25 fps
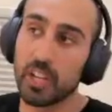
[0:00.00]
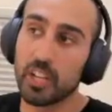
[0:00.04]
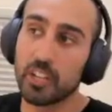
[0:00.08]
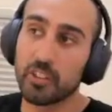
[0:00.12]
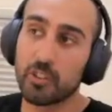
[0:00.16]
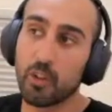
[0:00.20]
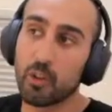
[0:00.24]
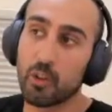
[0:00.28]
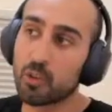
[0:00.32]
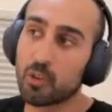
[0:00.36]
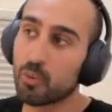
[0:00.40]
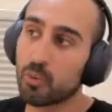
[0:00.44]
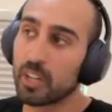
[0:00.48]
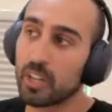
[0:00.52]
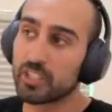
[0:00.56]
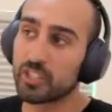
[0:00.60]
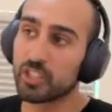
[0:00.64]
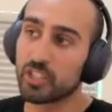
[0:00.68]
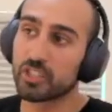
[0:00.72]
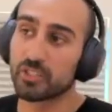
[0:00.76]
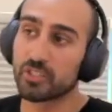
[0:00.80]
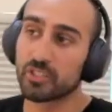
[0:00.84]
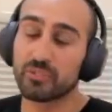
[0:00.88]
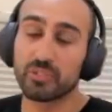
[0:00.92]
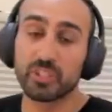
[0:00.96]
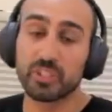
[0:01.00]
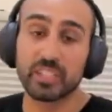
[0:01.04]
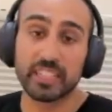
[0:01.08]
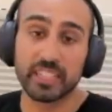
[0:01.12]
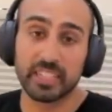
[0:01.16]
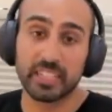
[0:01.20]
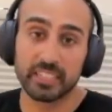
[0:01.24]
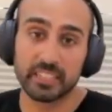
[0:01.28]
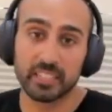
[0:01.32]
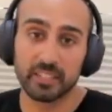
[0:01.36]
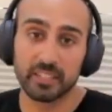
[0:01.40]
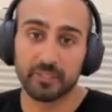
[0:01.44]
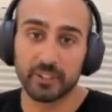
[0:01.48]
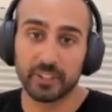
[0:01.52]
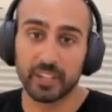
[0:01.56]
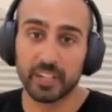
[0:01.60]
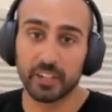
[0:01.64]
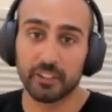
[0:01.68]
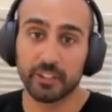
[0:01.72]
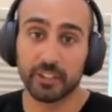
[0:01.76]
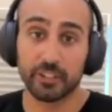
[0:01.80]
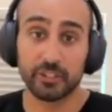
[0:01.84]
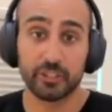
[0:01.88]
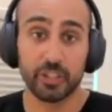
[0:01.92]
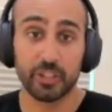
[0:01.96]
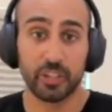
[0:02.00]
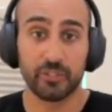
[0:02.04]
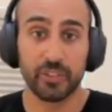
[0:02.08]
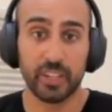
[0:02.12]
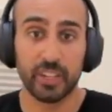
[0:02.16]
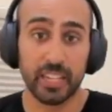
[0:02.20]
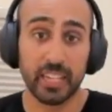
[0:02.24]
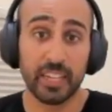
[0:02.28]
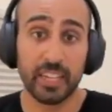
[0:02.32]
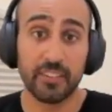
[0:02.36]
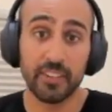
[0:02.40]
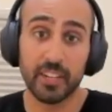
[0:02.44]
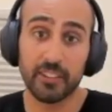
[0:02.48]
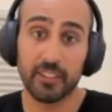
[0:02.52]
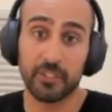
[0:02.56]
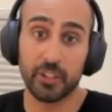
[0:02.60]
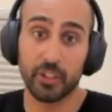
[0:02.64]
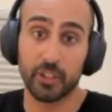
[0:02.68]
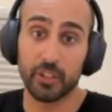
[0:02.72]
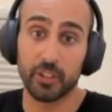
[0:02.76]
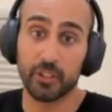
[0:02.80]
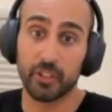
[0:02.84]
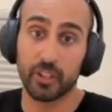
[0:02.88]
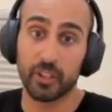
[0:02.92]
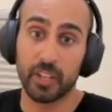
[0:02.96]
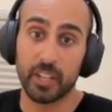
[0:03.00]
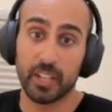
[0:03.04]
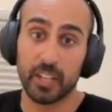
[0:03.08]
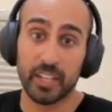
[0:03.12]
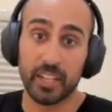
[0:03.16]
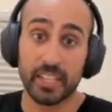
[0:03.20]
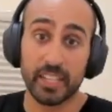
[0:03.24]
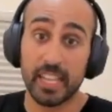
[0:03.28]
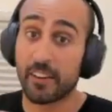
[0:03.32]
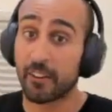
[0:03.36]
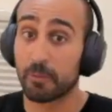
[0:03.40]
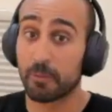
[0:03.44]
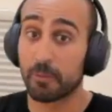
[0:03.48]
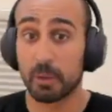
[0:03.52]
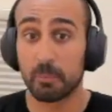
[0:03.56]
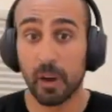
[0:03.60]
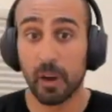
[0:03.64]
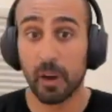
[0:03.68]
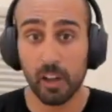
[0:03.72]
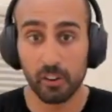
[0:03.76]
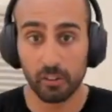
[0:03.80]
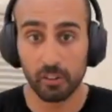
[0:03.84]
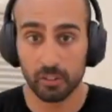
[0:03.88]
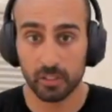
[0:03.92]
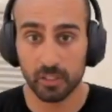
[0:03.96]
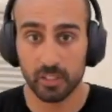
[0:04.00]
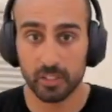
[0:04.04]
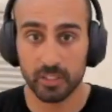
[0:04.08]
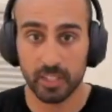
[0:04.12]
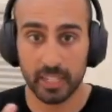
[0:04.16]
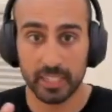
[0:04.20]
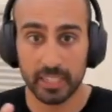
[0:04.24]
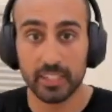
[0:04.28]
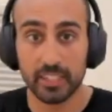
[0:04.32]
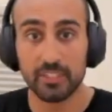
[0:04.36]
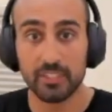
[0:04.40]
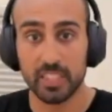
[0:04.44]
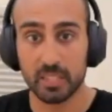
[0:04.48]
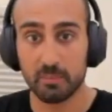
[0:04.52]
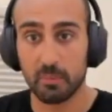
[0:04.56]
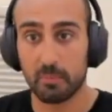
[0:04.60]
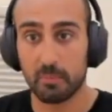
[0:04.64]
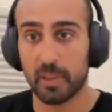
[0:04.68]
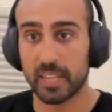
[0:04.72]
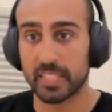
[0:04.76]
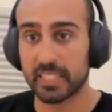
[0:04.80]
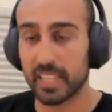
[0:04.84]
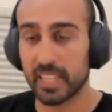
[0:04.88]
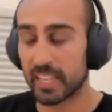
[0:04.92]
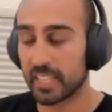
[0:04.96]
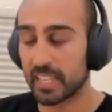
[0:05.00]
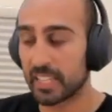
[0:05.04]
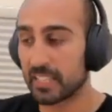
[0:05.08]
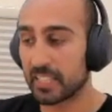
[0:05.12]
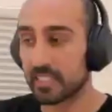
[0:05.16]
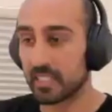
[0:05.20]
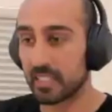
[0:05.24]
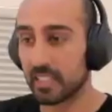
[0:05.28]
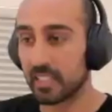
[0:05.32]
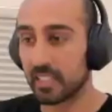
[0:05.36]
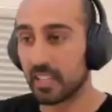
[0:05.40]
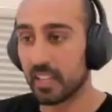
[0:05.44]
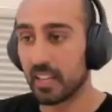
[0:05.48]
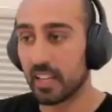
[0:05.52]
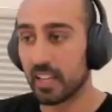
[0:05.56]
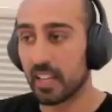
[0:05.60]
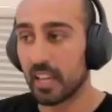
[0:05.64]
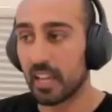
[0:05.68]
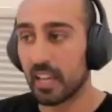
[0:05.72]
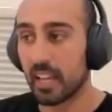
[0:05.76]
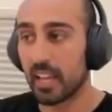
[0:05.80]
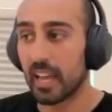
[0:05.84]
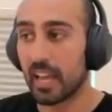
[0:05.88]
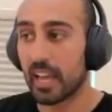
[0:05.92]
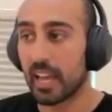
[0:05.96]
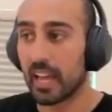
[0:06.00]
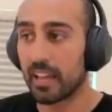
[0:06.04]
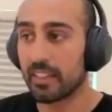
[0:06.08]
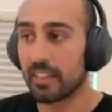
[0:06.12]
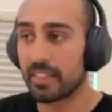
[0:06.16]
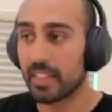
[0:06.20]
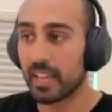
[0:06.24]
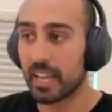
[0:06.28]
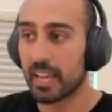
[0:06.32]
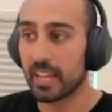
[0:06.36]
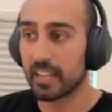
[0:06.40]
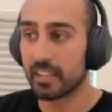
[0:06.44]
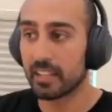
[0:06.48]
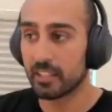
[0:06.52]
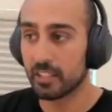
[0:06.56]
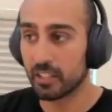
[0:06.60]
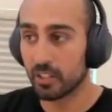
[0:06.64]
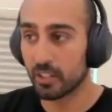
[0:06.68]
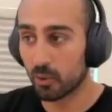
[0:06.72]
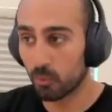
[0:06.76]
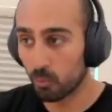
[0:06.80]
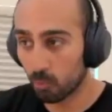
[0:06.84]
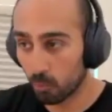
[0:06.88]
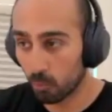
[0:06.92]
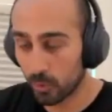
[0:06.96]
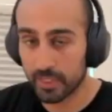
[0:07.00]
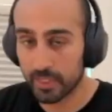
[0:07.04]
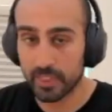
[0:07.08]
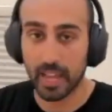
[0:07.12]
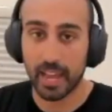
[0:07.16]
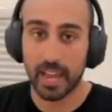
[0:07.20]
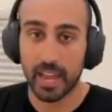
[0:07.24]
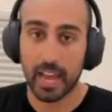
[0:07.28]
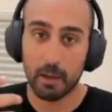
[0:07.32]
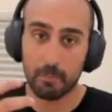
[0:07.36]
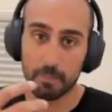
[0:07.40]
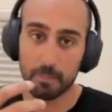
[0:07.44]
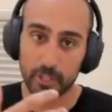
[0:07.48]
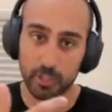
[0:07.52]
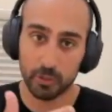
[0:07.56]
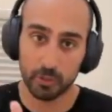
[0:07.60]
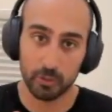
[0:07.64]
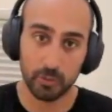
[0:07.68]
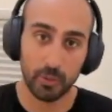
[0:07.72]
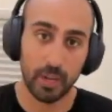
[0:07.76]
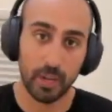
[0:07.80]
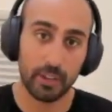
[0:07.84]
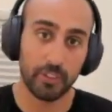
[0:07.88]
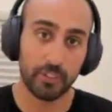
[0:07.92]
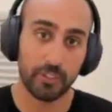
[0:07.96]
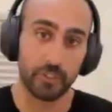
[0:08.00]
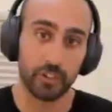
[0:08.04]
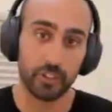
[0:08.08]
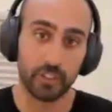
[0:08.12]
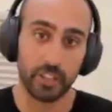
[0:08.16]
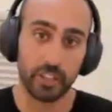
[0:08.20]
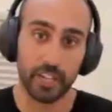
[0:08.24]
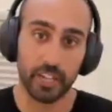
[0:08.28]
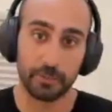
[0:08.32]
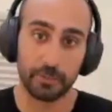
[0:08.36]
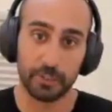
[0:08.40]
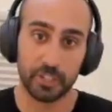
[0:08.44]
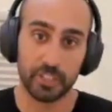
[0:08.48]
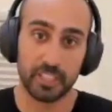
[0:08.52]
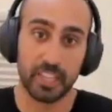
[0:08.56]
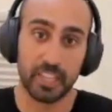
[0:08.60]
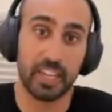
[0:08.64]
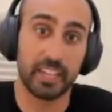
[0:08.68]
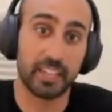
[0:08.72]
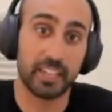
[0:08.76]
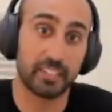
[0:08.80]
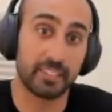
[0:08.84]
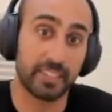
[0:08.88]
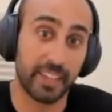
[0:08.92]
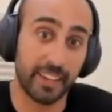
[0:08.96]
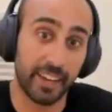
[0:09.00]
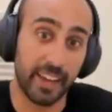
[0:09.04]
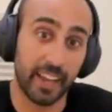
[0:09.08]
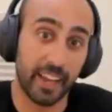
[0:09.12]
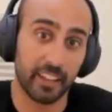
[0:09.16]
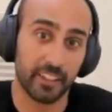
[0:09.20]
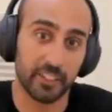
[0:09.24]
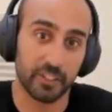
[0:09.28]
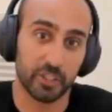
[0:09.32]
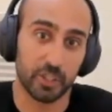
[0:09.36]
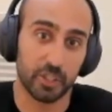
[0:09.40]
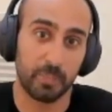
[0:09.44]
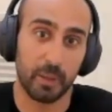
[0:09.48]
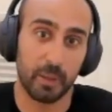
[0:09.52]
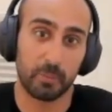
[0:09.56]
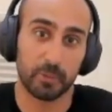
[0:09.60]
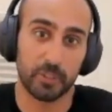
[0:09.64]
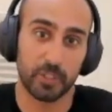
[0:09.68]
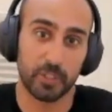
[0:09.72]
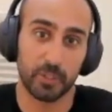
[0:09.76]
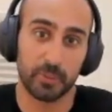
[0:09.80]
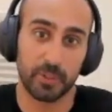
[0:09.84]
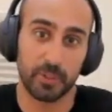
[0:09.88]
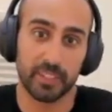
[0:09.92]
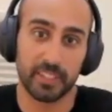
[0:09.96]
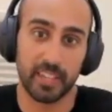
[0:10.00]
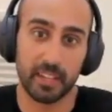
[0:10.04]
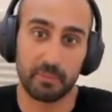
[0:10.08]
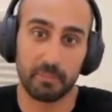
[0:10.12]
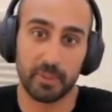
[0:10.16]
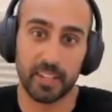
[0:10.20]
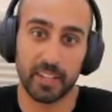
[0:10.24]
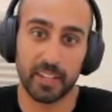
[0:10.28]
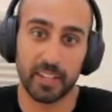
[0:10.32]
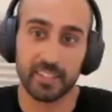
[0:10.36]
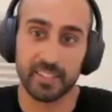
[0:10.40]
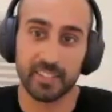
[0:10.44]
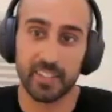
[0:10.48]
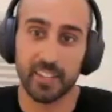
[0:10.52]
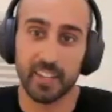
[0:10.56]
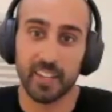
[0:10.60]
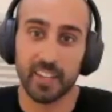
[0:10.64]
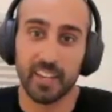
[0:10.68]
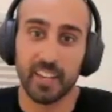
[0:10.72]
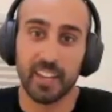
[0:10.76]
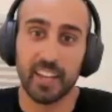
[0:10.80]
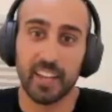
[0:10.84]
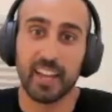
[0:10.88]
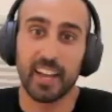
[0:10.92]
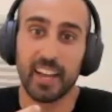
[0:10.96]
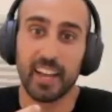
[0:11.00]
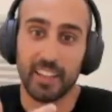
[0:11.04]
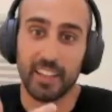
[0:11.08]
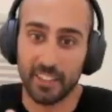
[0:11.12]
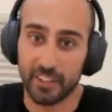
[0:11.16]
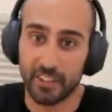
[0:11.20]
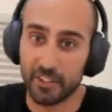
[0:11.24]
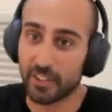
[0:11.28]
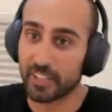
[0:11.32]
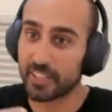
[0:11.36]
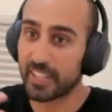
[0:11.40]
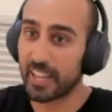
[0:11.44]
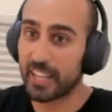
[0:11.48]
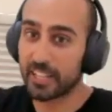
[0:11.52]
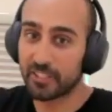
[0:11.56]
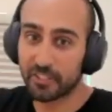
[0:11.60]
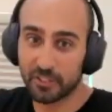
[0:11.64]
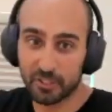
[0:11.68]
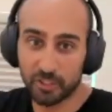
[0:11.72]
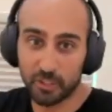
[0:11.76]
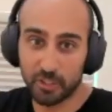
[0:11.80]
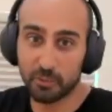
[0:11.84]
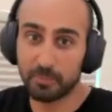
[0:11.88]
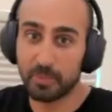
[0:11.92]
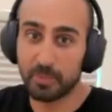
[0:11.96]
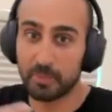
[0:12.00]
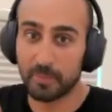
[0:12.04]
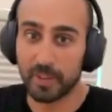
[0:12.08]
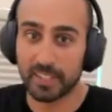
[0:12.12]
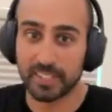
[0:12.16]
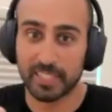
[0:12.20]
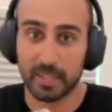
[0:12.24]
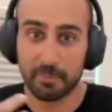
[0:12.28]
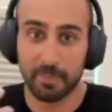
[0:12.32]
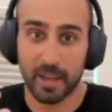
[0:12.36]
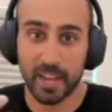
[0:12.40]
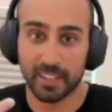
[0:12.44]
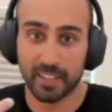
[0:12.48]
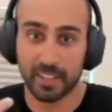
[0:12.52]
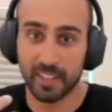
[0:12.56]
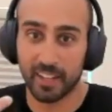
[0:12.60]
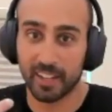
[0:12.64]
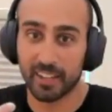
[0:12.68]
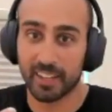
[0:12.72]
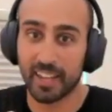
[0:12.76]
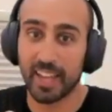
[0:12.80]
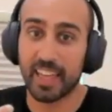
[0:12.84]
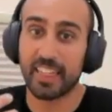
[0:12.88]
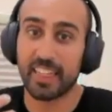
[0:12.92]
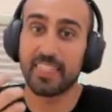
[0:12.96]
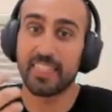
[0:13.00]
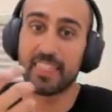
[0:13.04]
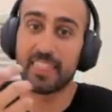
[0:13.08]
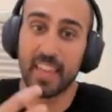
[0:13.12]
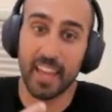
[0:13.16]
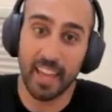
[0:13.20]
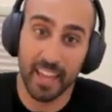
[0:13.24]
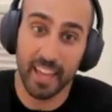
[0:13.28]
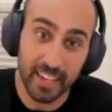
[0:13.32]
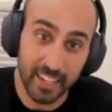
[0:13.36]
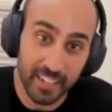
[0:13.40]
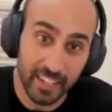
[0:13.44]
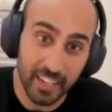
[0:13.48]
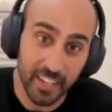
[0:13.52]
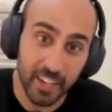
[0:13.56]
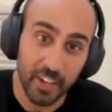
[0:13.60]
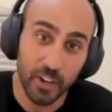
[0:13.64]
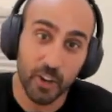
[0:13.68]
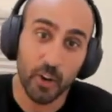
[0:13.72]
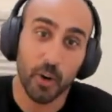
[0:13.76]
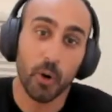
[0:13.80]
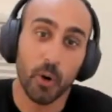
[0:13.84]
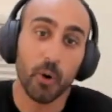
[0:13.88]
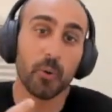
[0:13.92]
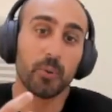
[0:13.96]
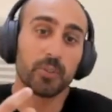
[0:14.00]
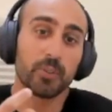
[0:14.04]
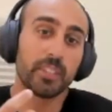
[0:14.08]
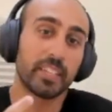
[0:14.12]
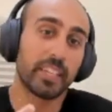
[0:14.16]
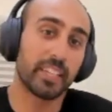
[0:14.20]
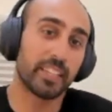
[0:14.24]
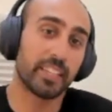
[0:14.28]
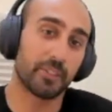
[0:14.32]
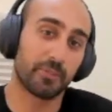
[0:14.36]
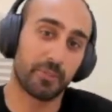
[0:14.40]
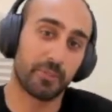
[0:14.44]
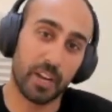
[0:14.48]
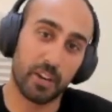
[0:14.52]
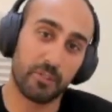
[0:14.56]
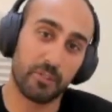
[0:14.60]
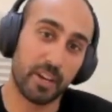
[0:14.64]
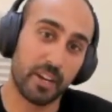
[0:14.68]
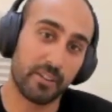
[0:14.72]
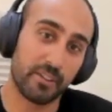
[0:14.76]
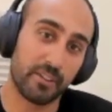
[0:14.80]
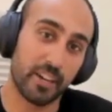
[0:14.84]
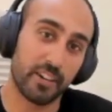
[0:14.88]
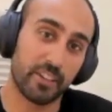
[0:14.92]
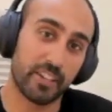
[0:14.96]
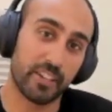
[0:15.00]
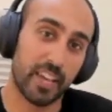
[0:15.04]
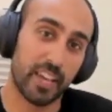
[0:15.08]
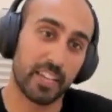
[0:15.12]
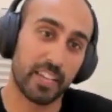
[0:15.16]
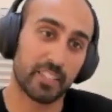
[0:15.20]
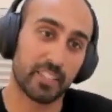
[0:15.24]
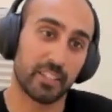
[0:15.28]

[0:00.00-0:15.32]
those questions are really easy for Narrator to generate, even if they're never been modeled, because the activity schema makes that easy. And then when that happens, you do have the 3rd layer, which is that data analyst should be able to do it in 10 minutes. And then you get the answers, so you minimize that backlog. And then only in the very, very rare case,